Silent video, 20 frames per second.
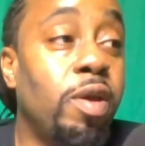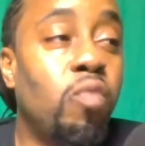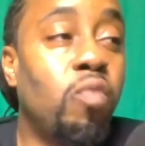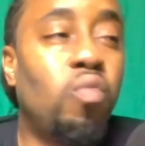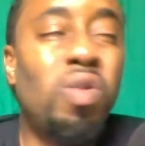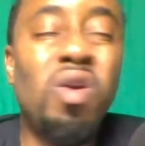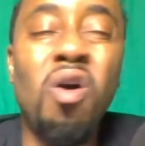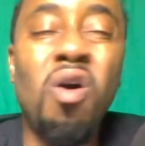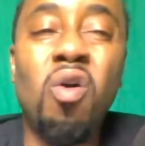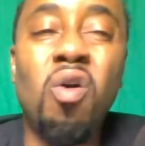
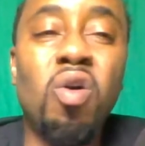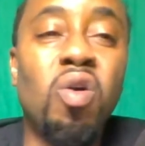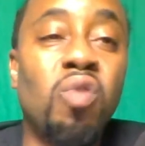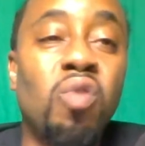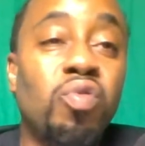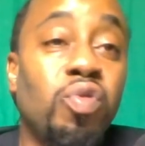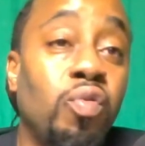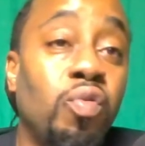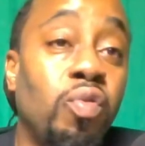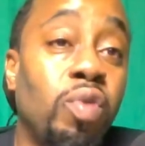We all go
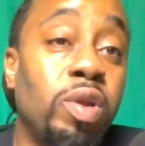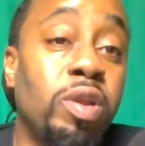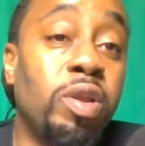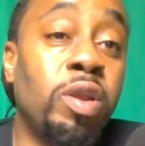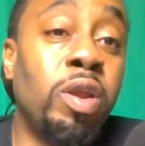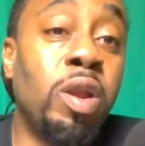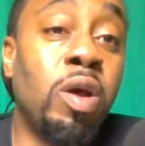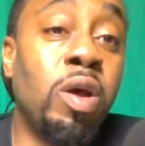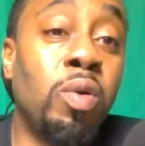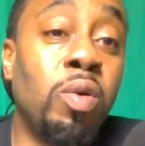through
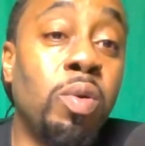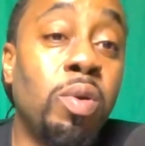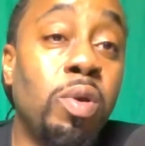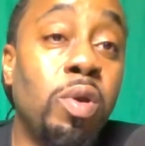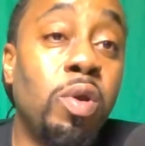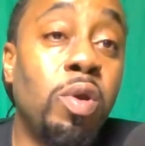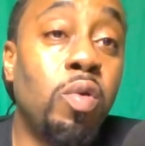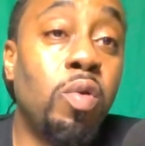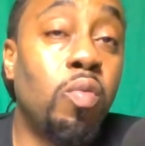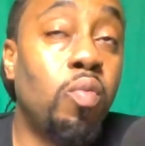it.
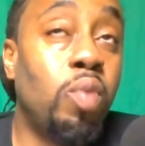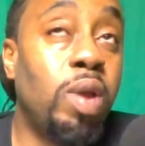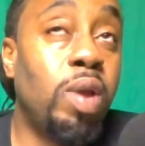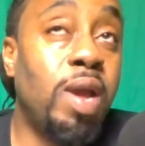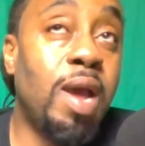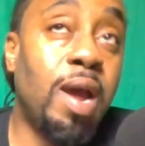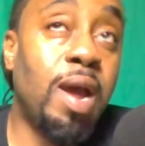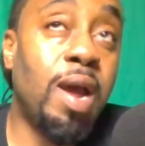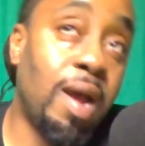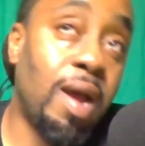We
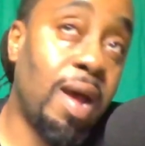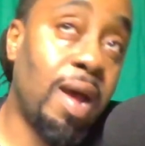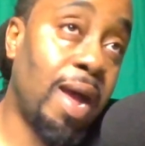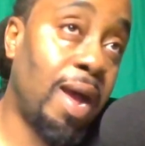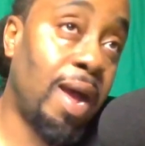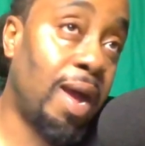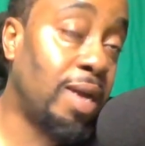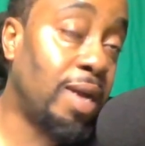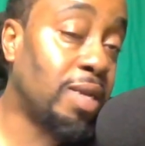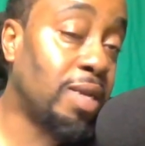got our highs